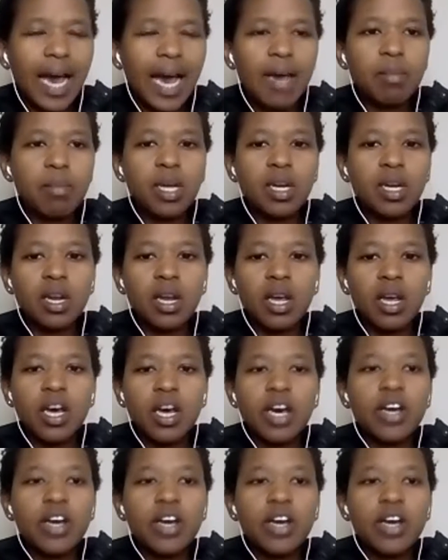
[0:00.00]
I
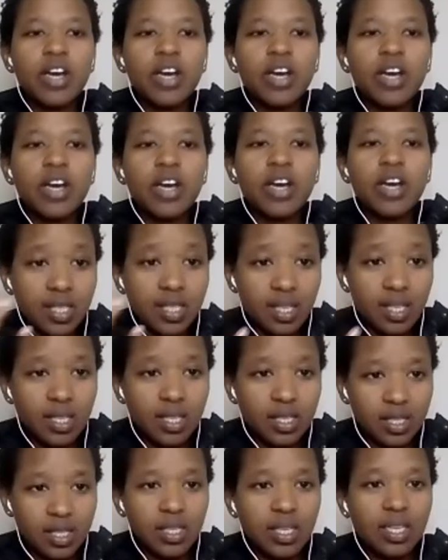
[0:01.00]
mean,
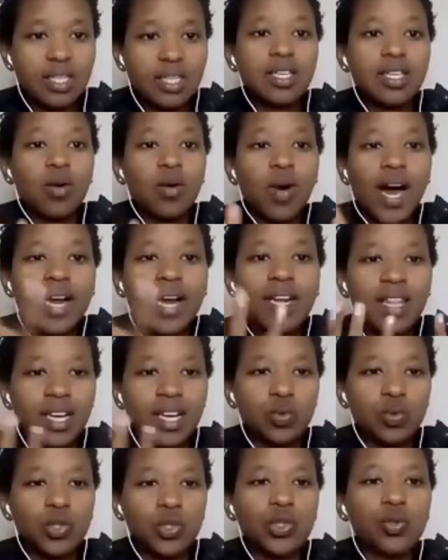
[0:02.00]
resources is the word
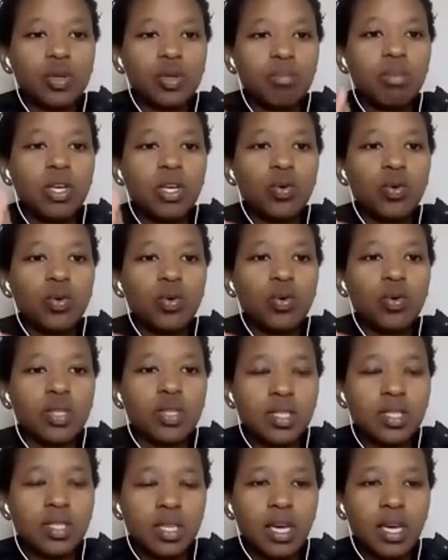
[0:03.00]
that we should be
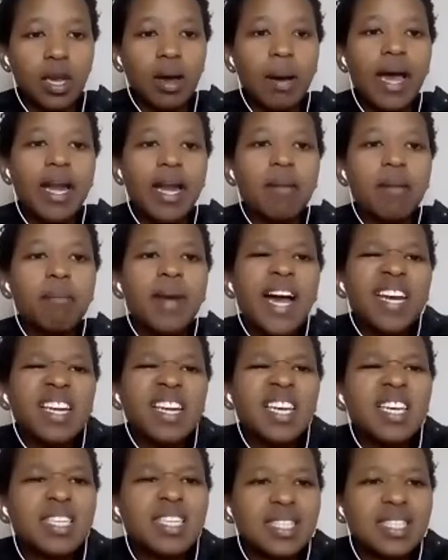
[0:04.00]
using, and
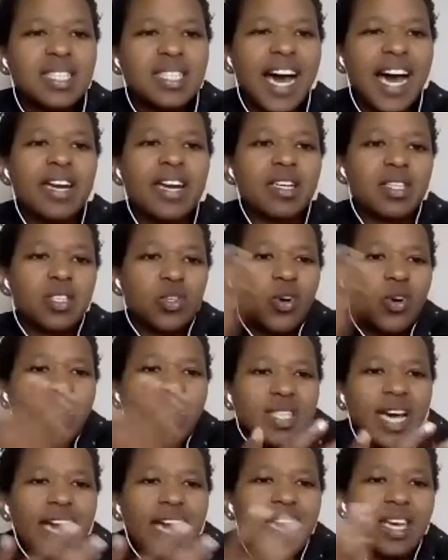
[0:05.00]
money is a resource,
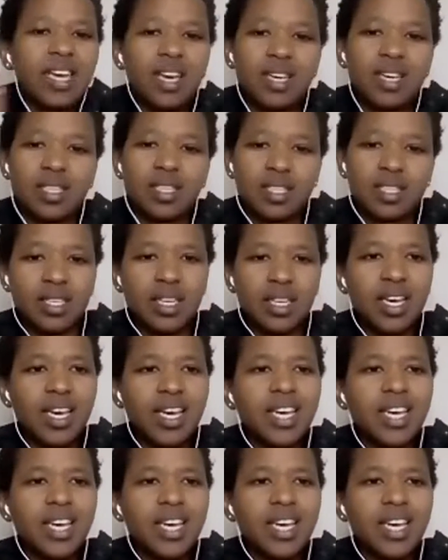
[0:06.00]
I guess.